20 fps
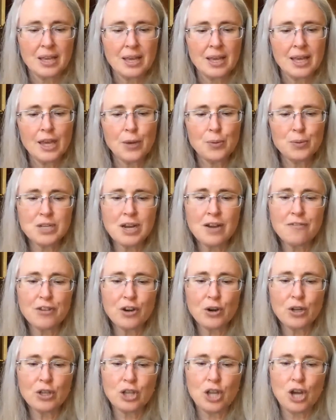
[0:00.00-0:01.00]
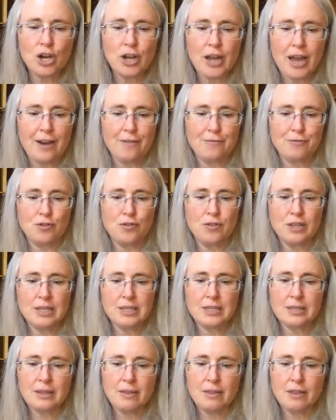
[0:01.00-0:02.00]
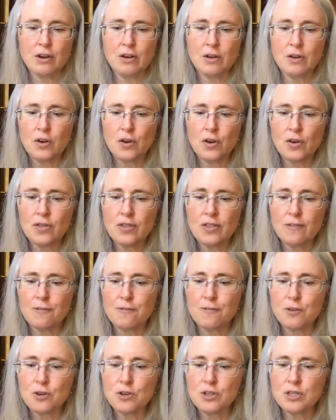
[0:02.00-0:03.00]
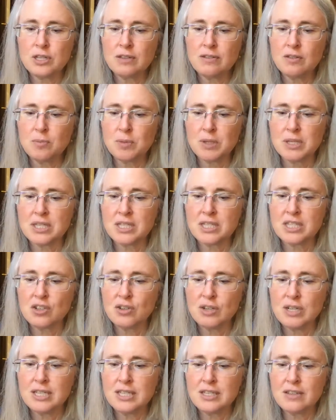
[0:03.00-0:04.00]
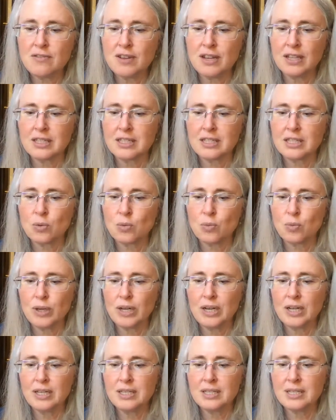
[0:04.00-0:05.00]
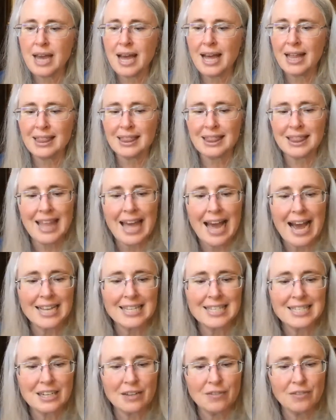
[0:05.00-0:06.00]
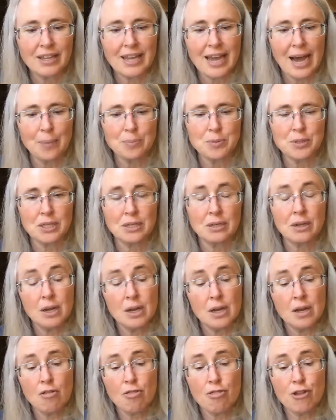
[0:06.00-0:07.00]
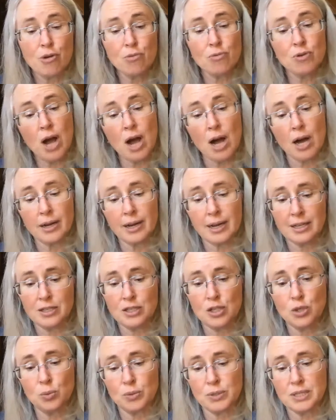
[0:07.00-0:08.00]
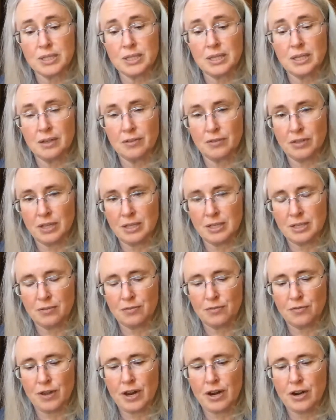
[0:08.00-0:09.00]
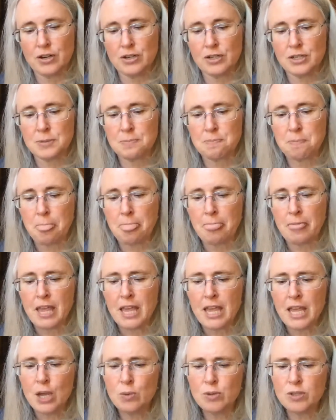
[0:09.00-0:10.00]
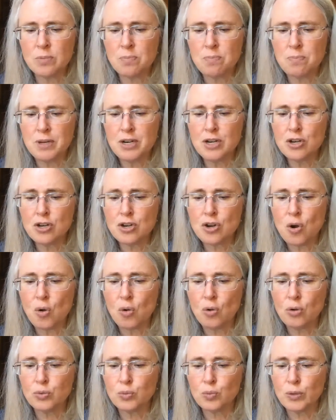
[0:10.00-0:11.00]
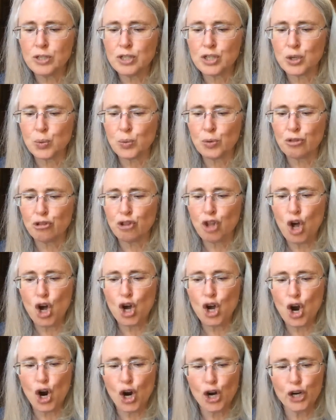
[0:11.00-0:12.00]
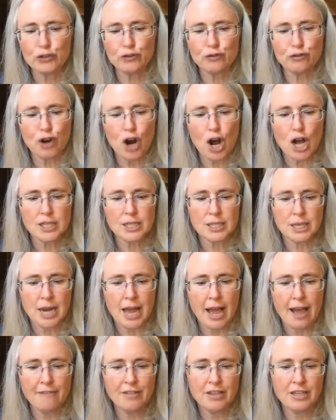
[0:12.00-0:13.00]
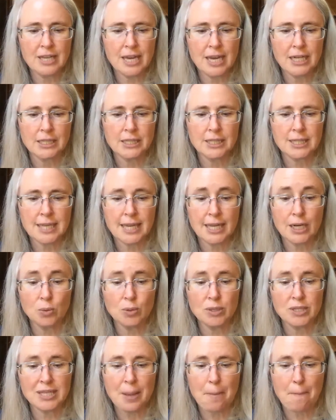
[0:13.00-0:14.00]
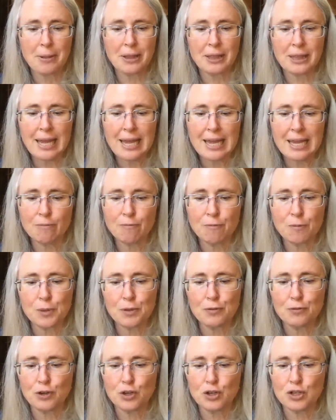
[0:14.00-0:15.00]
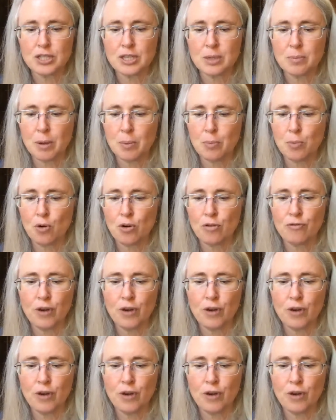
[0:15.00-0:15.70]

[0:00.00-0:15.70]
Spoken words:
It was not very long after this that there occurred the first of the mysterious events that rid us at last of the captain, though not, as you will see, of his affairs. It was a bitter, cold winter with long, hard frosts and heavy gales, and it was plain from the first that my poor